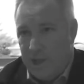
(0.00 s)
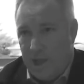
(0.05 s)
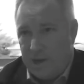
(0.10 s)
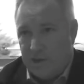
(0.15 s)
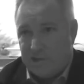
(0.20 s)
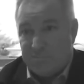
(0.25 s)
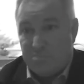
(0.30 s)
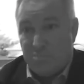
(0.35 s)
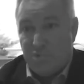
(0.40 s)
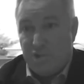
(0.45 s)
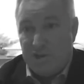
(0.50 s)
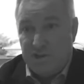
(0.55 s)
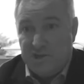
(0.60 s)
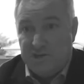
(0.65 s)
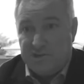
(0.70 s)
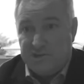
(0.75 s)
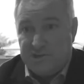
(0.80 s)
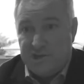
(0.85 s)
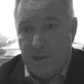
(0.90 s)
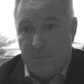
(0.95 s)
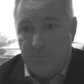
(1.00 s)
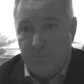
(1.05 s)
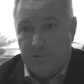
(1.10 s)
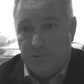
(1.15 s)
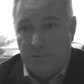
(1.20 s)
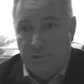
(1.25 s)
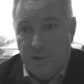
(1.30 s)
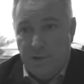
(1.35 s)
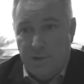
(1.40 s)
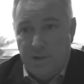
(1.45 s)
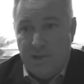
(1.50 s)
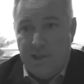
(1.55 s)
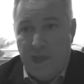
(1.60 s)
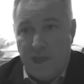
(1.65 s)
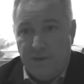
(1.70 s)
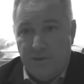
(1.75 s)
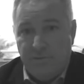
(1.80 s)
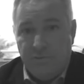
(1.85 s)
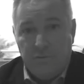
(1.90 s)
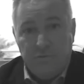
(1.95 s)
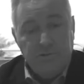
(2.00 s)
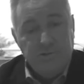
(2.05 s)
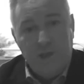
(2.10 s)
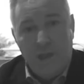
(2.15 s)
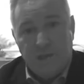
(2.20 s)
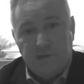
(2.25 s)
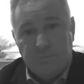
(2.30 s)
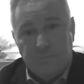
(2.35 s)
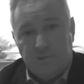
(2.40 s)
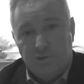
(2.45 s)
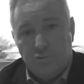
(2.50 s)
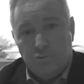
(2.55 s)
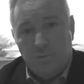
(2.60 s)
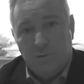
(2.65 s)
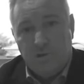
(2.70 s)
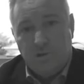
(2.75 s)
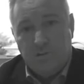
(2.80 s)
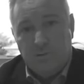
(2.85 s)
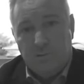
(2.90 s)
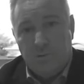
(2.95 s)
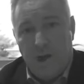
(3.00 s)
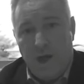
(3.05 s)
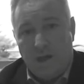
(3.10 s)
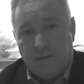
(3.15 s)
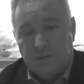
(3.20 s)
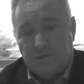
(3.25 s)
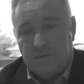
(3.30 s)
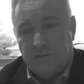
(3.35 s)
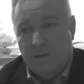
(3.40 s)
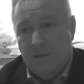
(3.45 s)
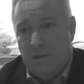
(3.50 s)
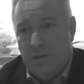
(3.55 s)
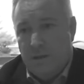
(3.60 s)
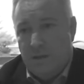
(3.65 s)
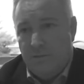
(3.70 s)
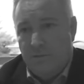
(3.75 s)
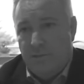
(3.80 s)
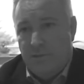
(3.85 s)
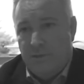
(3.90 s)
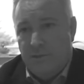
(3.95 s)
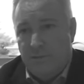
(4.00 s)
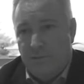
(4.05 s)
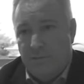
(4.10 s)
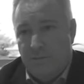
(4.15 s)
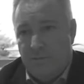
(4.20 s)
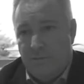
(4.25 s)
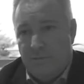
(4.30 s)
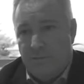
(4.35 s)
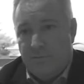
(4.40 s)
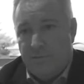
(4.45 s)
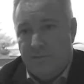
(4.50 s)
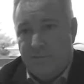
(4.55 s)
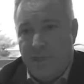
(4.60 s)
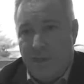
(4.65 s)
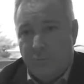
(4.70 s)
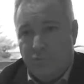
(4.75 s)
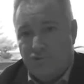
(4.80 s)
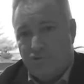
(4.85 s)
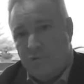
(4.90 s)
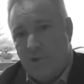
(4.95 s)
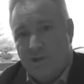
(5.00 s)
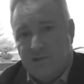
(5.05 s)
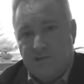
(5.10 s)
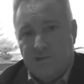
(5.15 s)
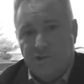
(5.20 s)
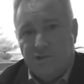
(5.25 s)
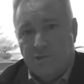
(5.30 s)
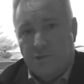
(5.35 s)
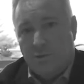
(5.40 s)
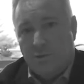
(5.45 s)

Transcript: had a spring in his step and he had enthusiasm in talking to us, then that would transition